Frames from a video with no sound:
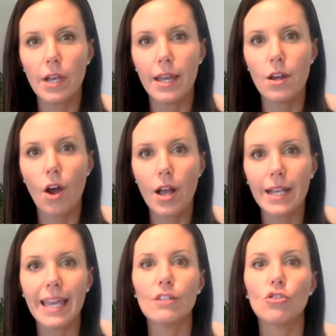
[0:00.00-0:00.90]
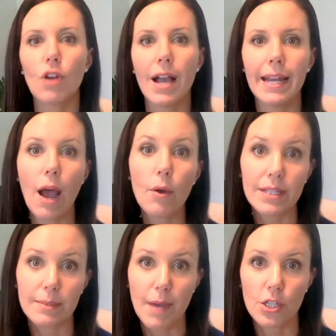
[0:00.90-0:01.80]
and not get dried out
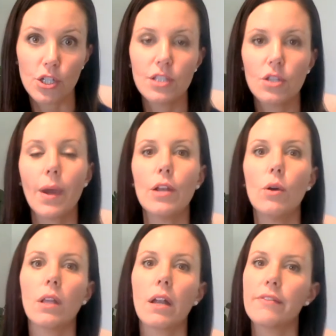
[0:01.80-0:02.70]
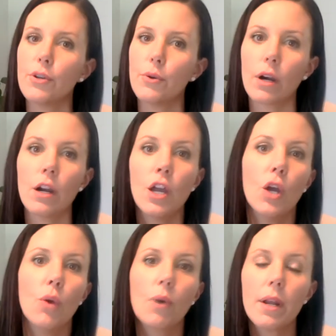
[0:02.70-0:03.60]
as much. And so I know a lot of you are
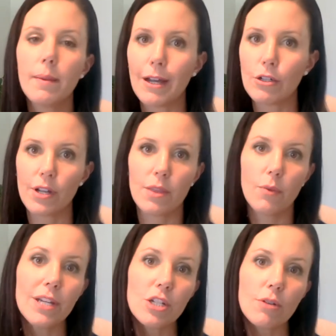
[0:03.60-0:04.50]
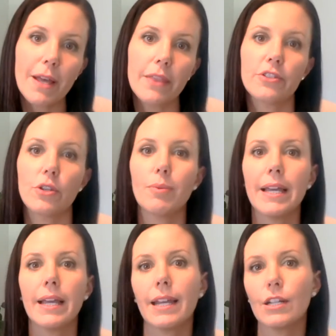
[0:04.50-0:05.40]
worried about during the winter months your
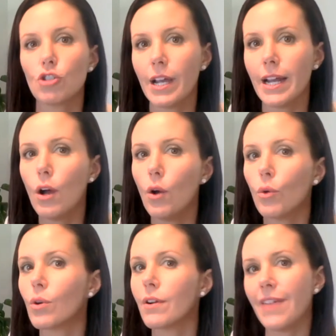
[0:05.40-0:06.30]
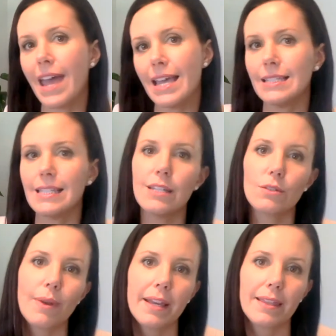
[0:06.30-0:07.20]
plant getting dried out or if the AC is
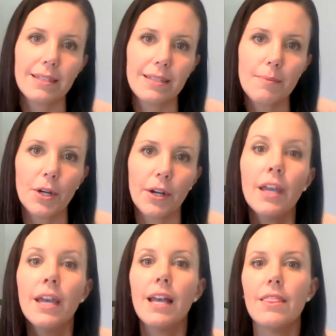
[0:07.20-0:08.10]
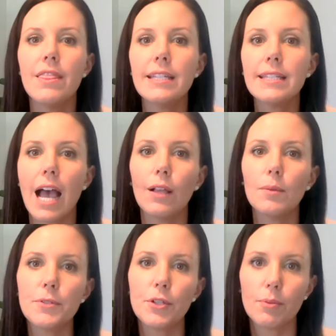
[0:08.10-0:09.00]
running in the summer. This
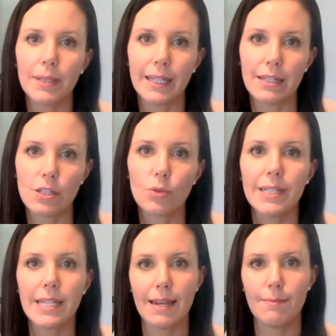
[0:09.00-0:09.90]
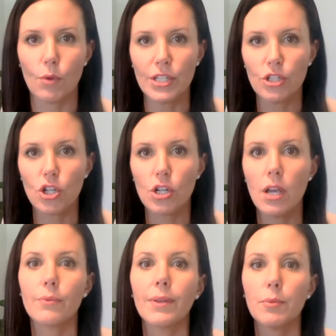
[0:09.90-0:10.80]
helps your plant to retain moisture
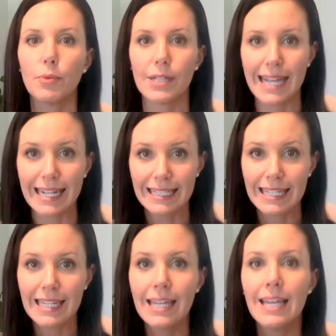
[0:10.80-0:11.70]
and really protects it